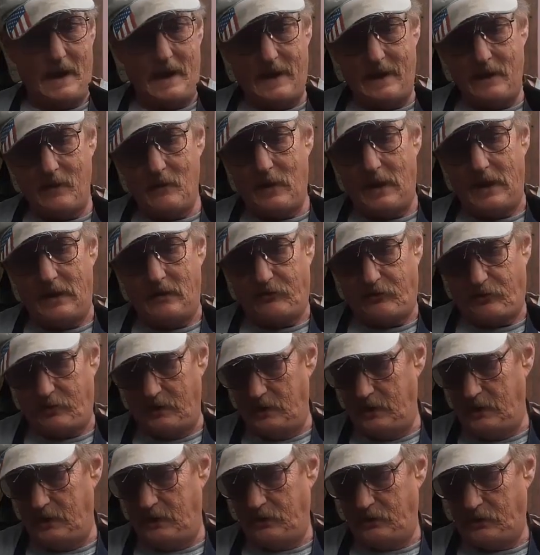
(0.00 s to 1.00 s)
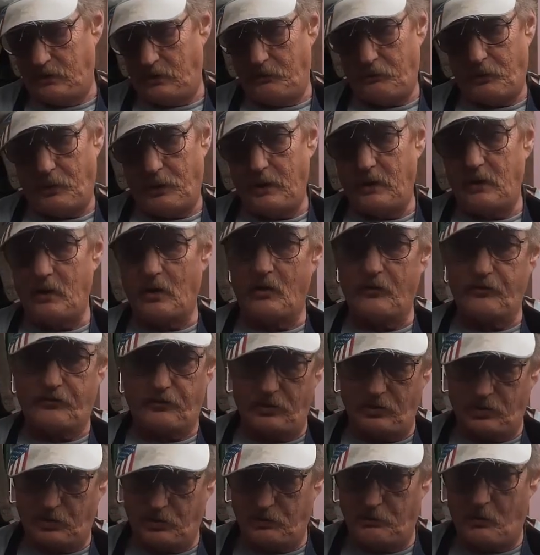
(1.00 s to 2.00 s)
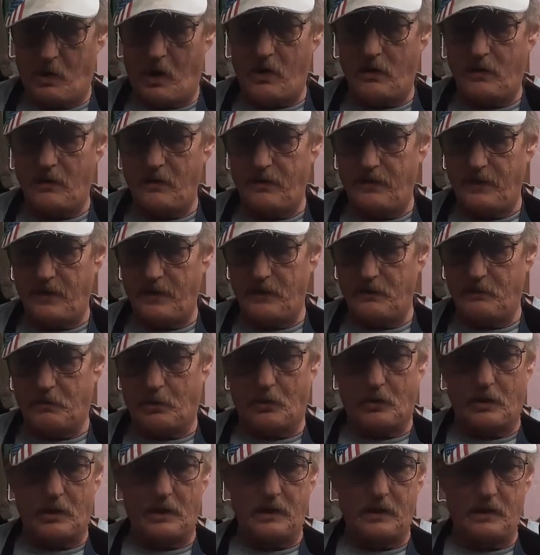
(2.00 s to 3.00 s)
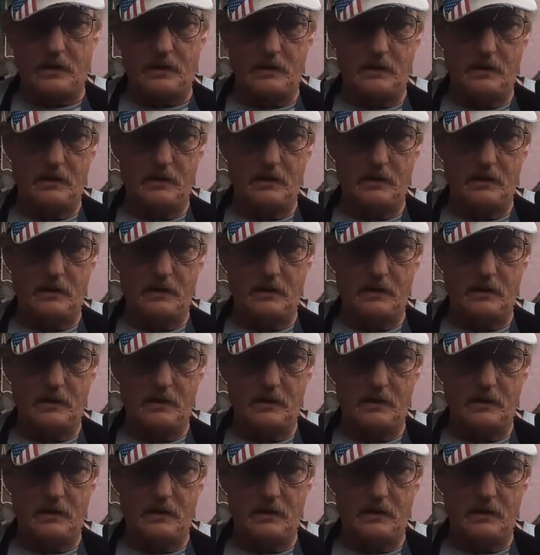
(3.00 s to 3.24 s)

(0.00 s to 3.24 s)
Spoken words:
Anyway, she's a pretty girl. She's smaller than the boy,